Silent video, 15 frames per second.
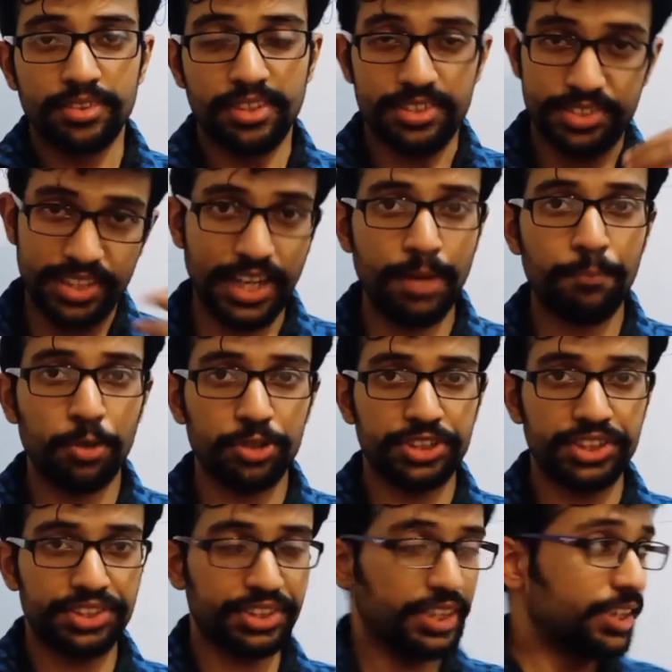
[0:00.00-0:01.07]
second
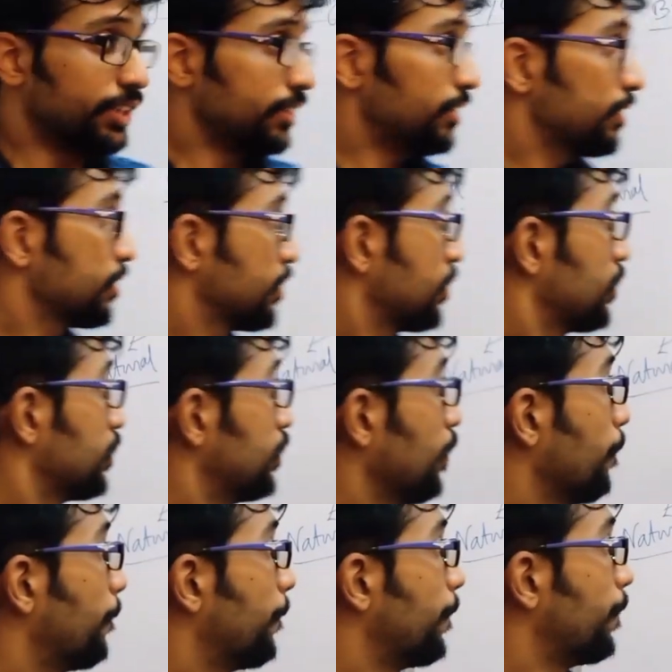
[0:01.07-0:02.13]
process is
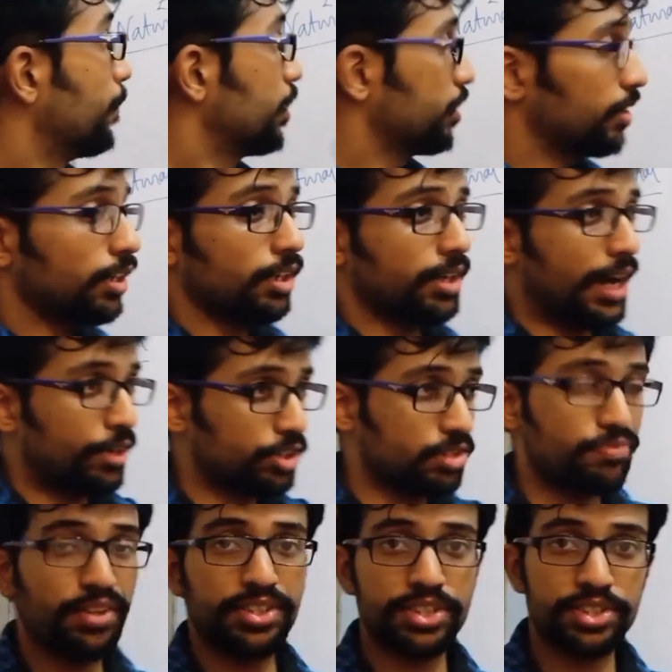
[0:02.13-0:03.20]
the
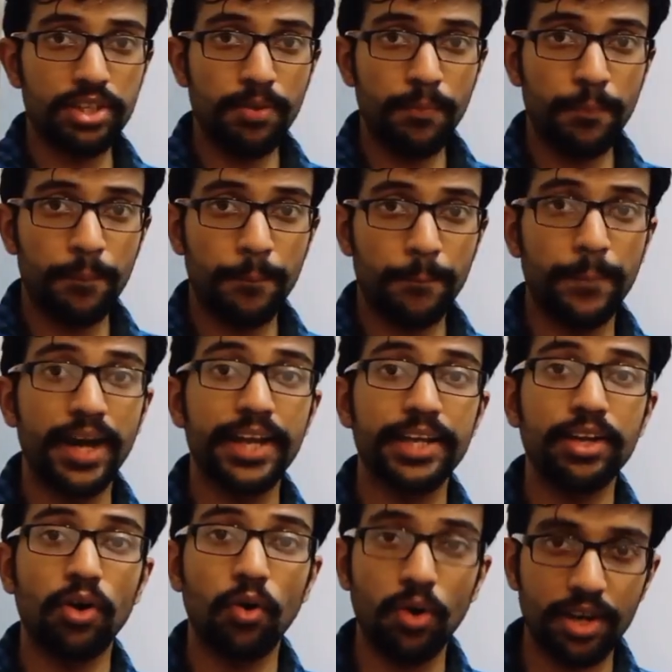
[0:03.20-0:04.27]
nitrogen fixation
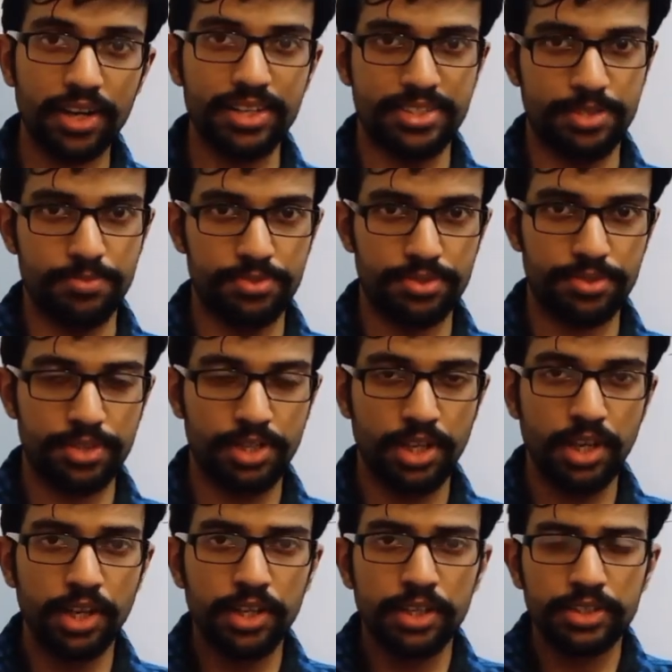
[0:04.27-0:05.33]
by organisms.
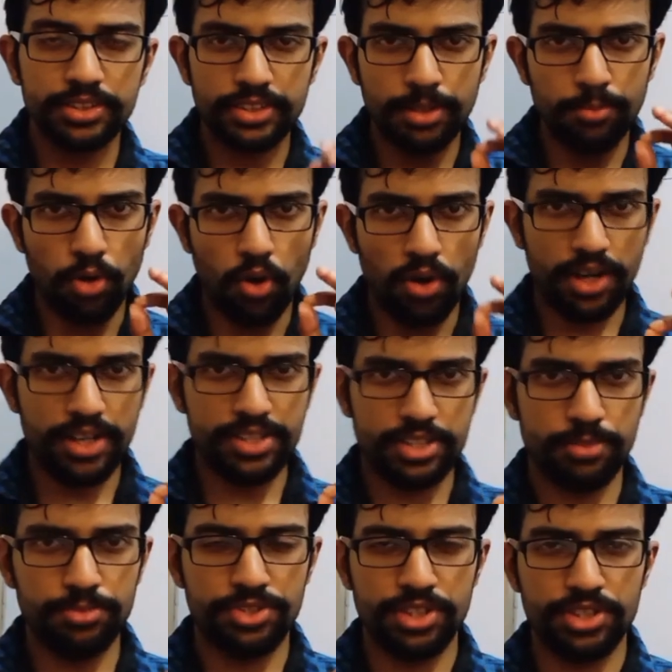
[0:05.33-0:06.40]
Some
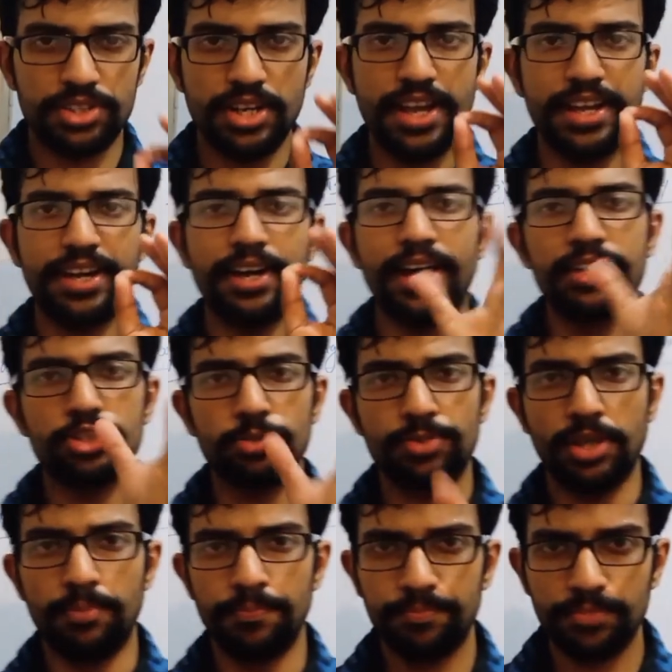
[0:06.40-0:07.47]
organism, just like
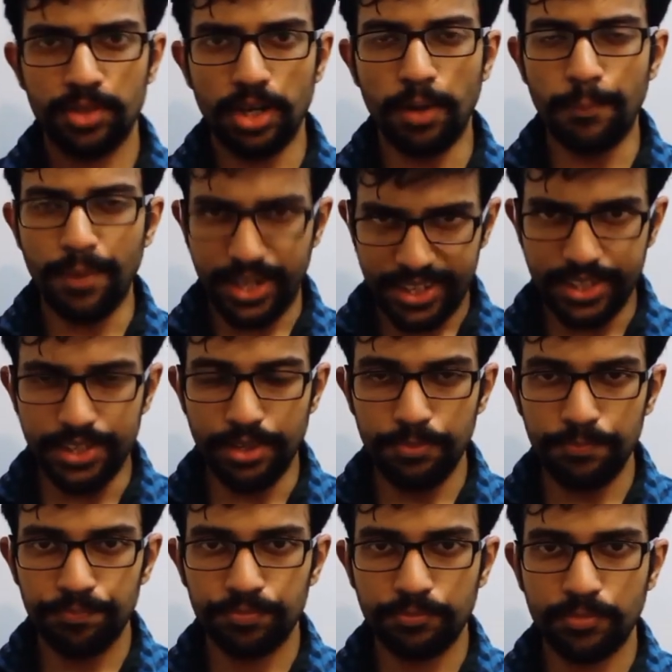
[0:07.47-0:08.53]
rhizobium, a
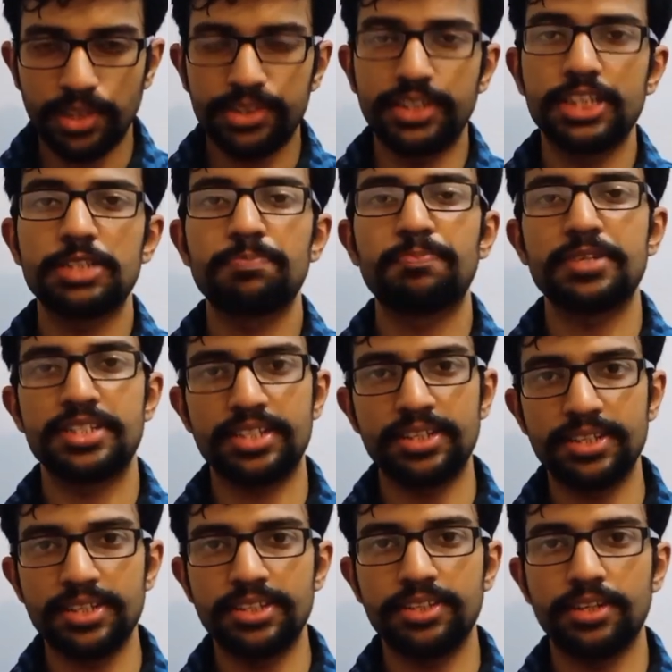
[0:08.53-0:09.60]
bacteria that is
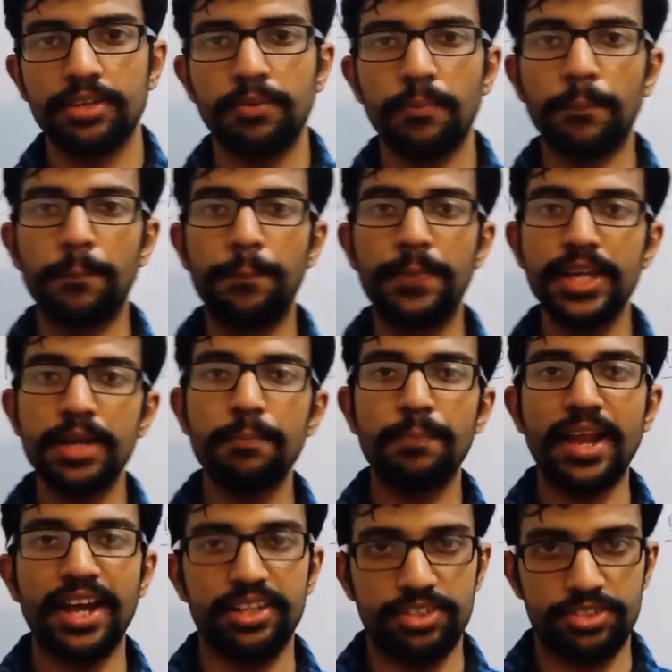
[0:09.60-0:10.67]
present in the bean
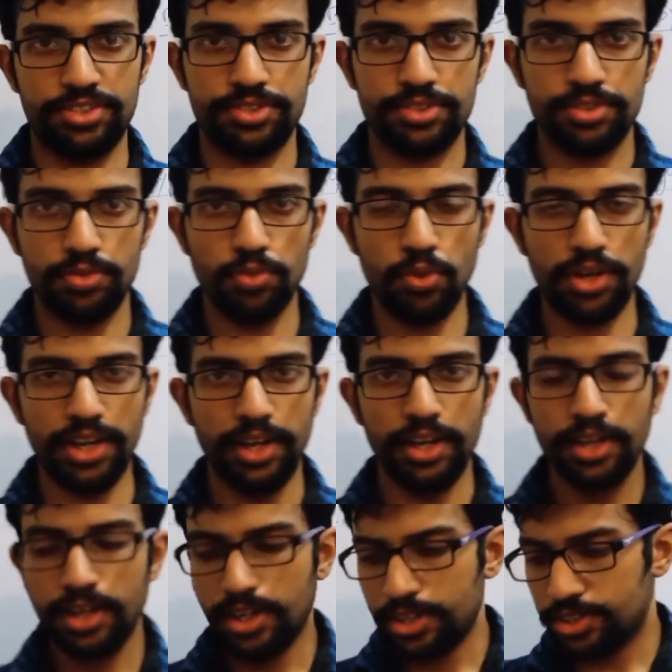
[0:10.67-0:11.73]
plants.
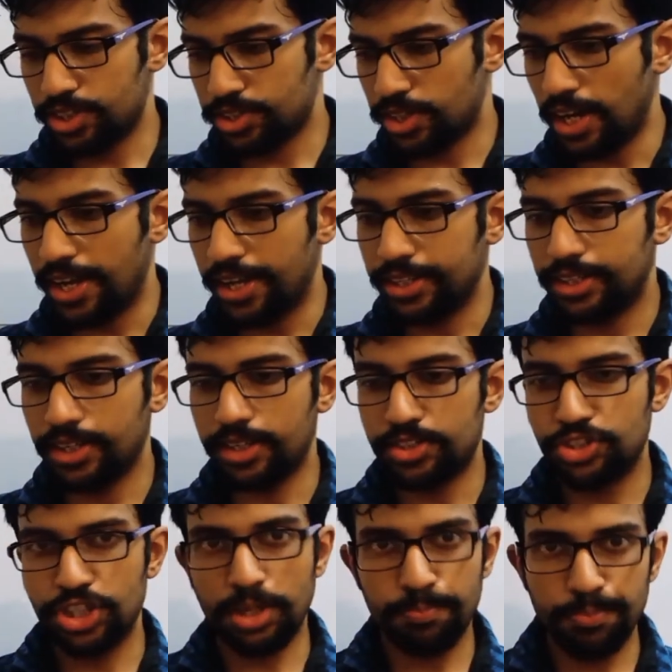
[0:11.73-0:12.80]
Okay, just like the
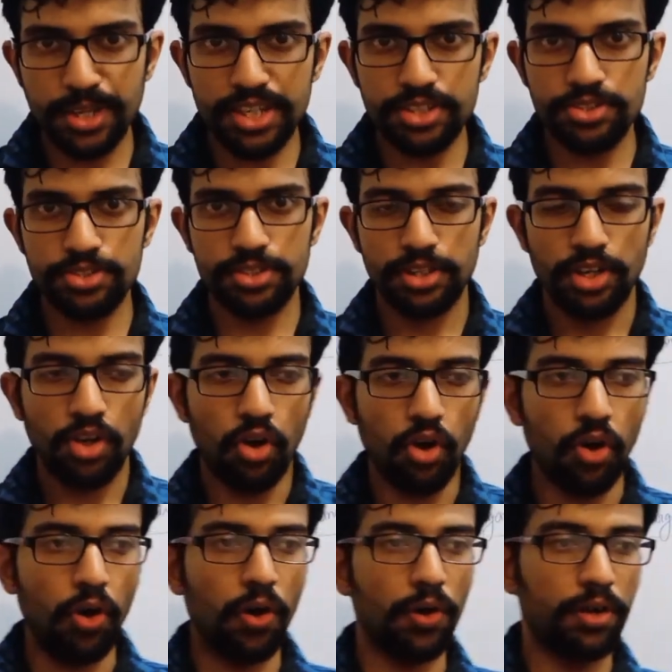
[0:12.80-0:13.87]
chickpeas
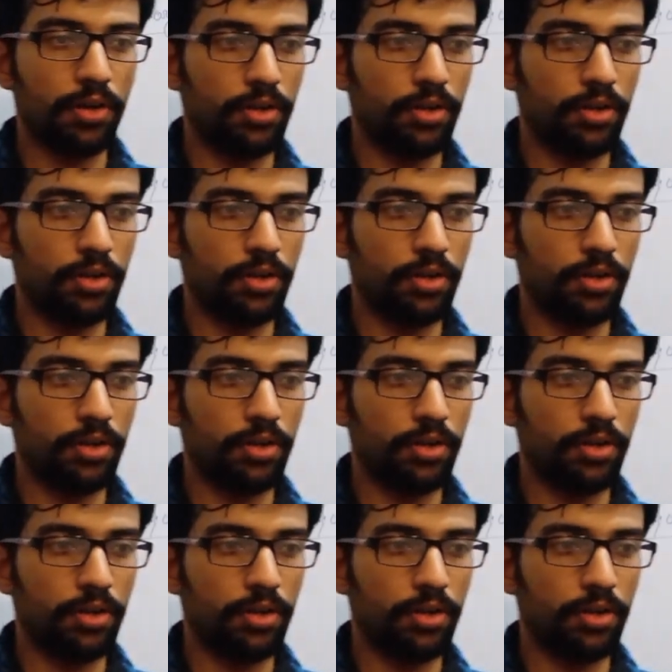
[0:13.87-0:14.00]
or